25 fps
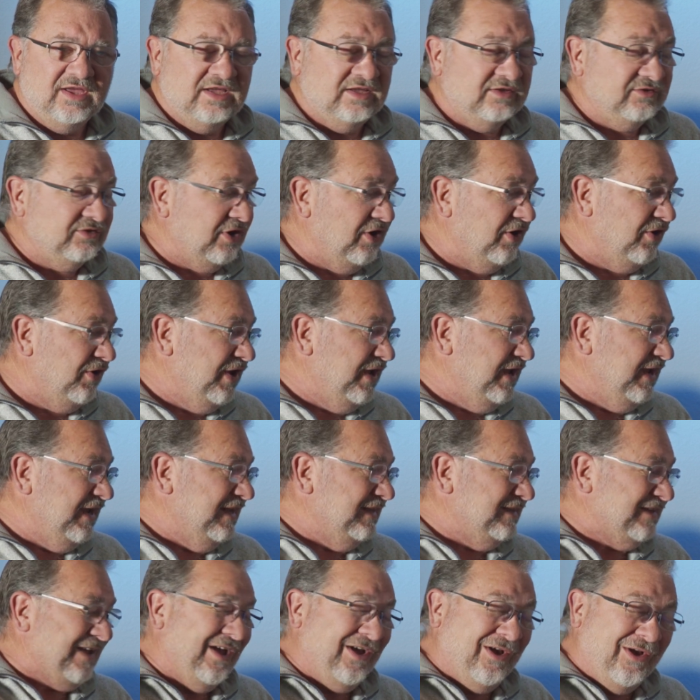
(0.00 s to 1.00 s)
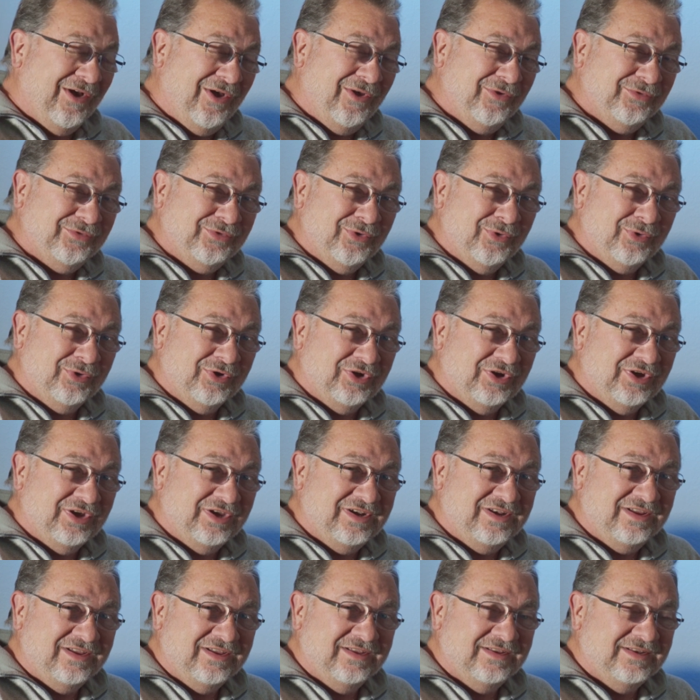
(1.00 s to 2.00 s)
So it's also
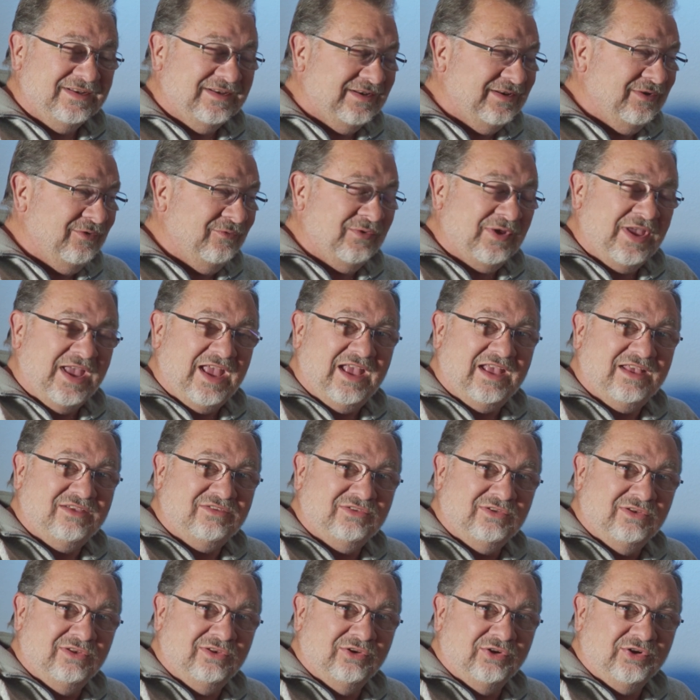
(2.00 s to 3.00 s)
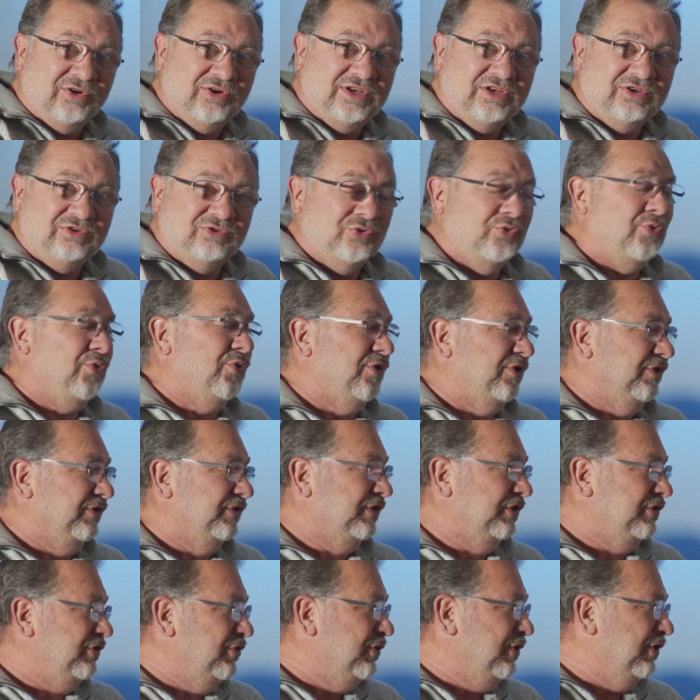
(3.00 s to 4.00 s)
good as learning
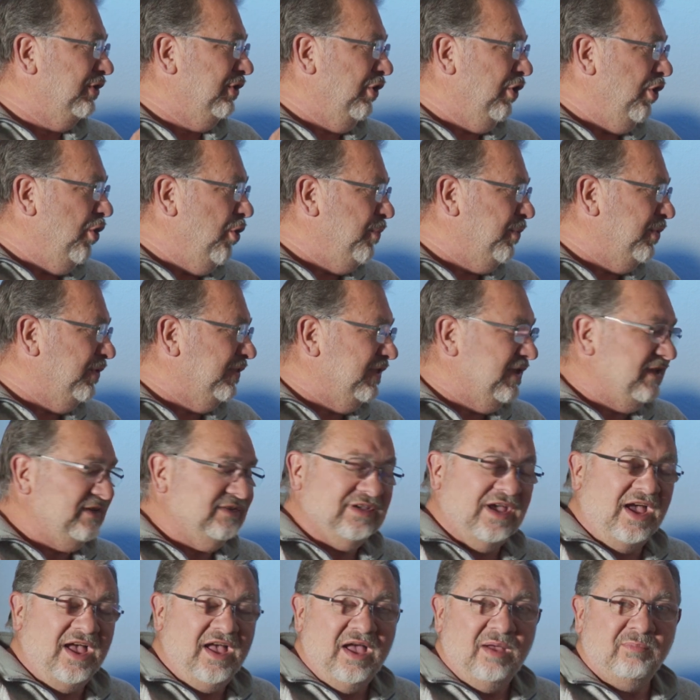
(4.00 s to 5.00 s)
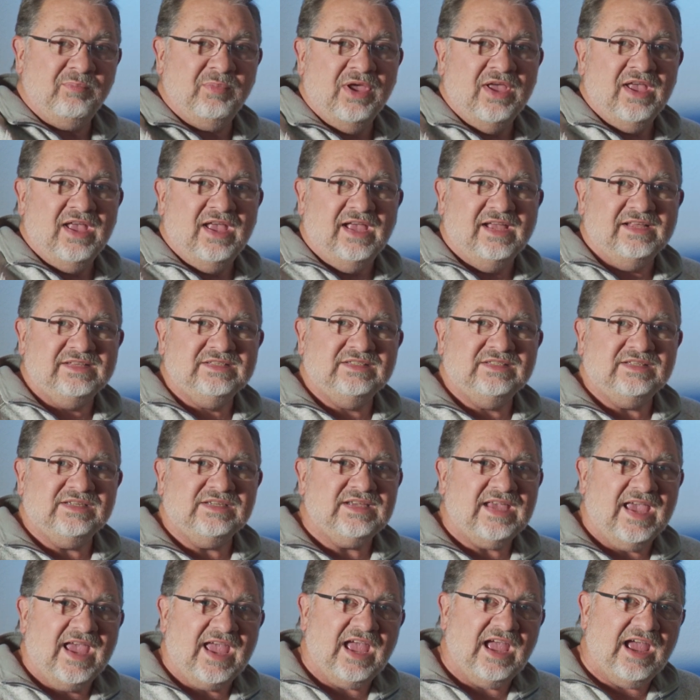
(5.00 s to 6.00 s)
tools. You can open these up and see
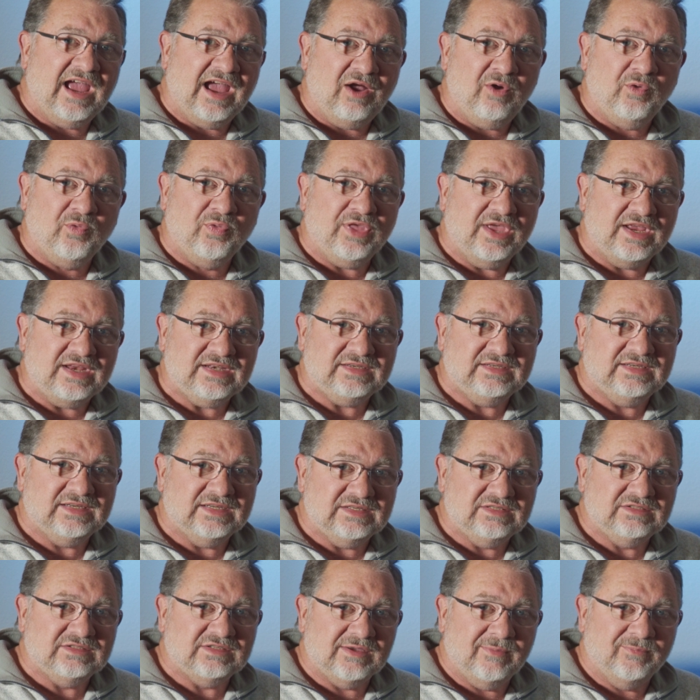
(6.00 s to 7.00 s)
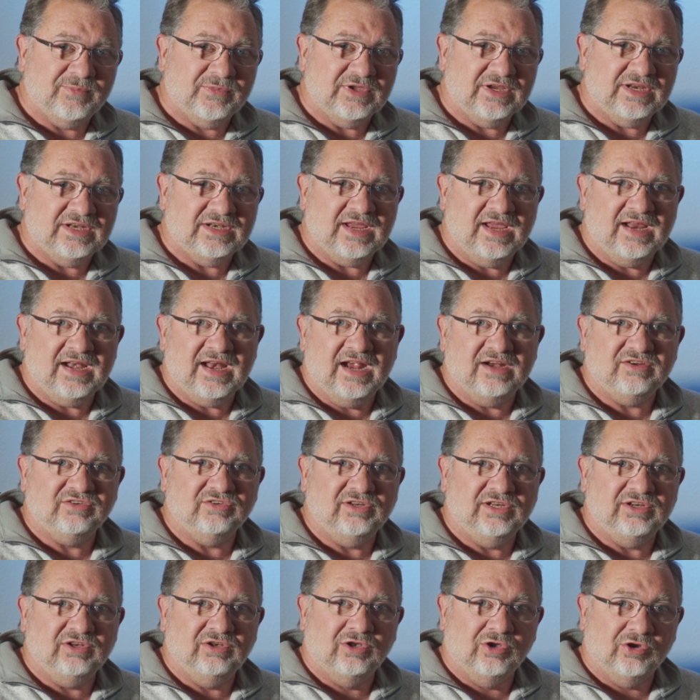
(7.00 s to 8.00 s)
how they did something and
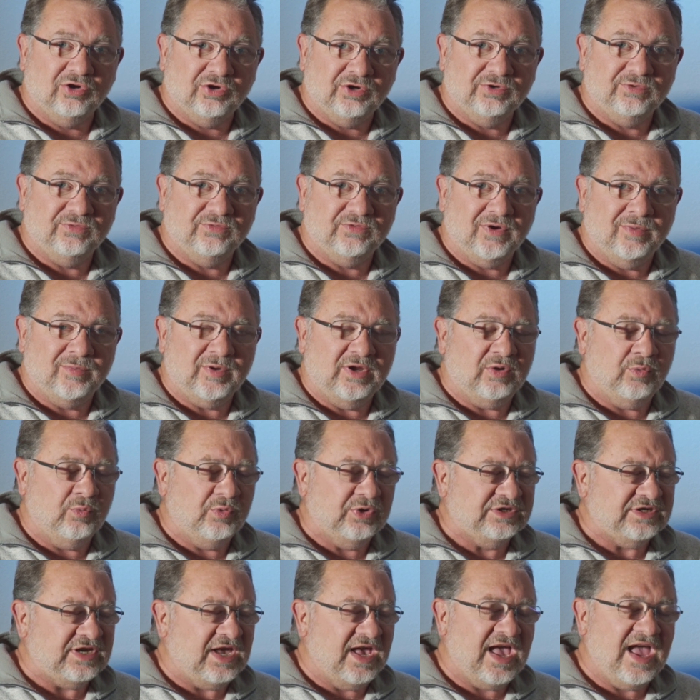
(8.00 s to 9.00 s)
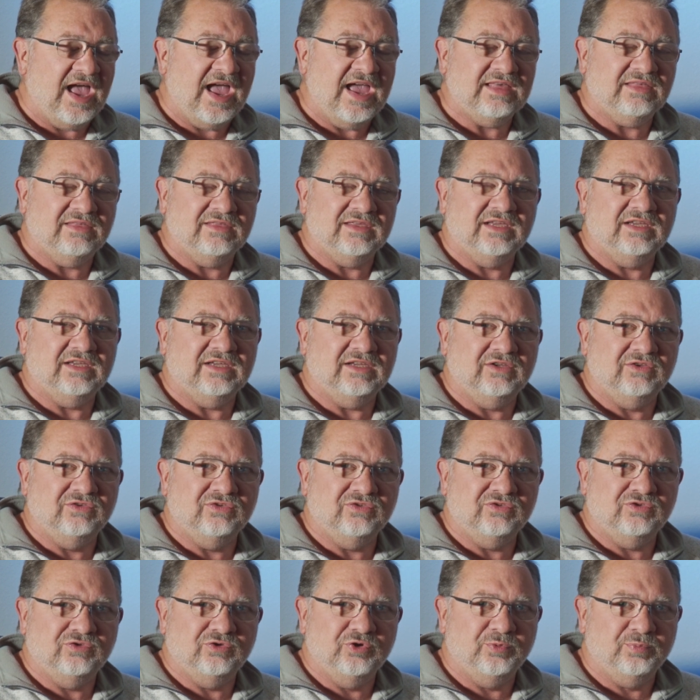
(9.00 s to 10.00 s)
actually learn from it, which I think is
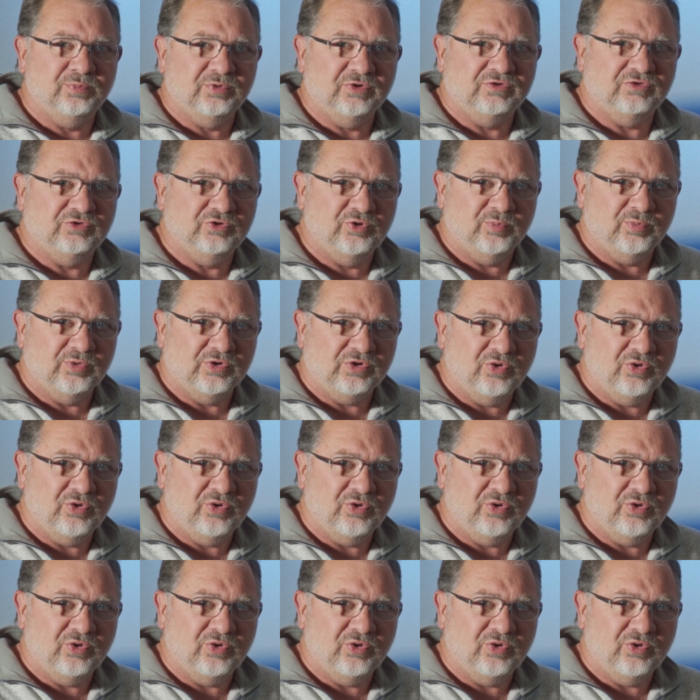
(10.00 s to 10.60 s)
super, super